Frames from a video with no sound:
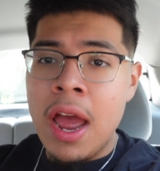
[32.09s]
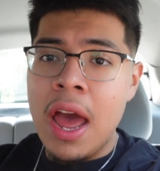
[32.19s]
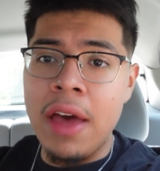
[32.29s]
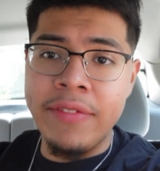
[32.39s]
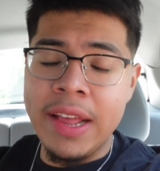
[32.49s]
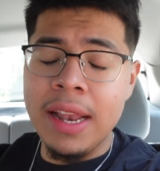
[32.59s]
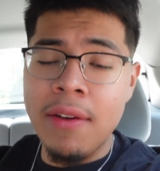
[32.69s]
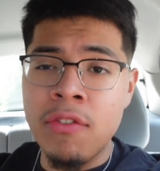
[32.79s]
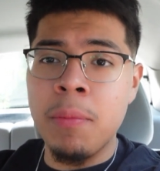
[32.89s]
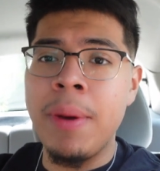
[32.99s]
I have
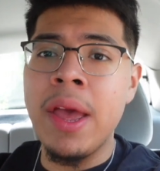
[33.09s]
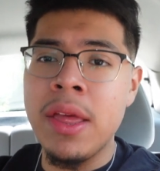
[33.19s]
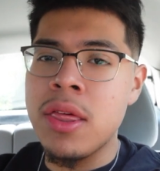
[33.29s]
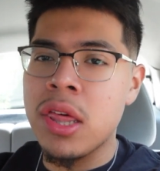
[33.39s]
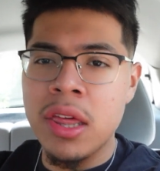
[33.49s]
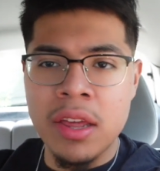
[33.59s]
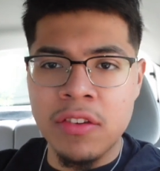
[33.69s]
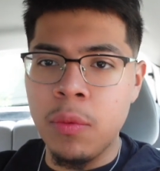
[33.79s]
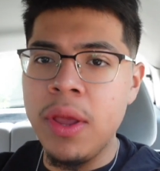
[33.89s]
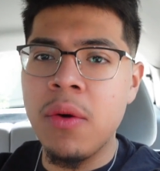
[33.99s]
deadlifts, bench.
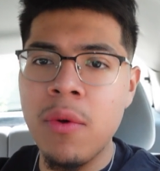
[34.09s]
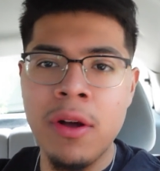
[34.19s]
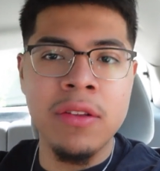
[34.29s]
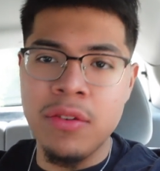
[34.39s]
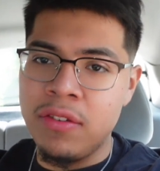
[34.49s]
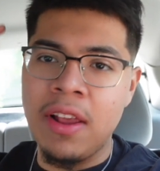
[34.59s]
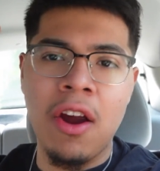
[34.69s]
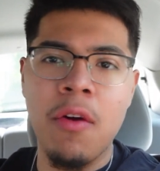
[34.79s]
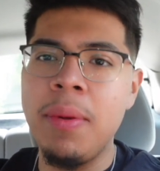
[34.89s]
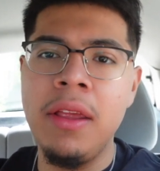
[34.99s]
It's week one, so it's like
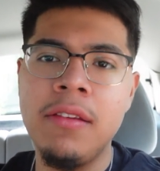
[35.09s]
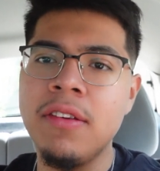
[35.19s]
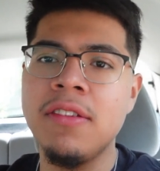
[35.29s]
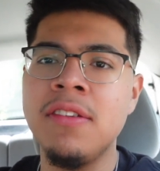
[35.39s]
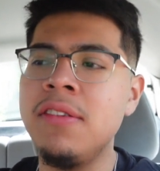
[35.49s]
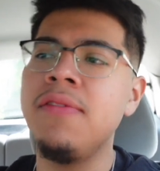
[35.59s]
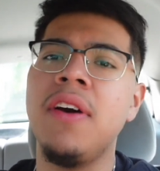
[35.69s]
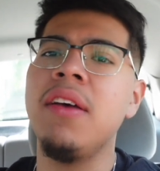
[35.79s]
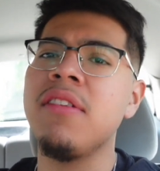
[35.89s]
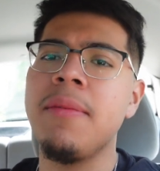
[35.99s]
RPE sixes and
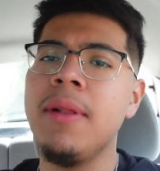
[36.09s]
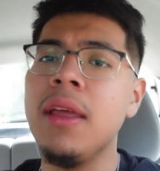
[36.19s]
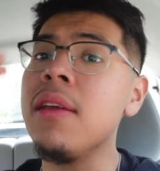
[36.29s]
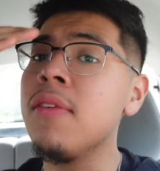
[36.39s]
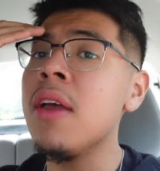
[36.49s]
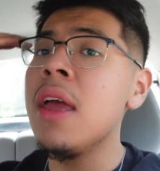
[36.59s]
fives, I believe.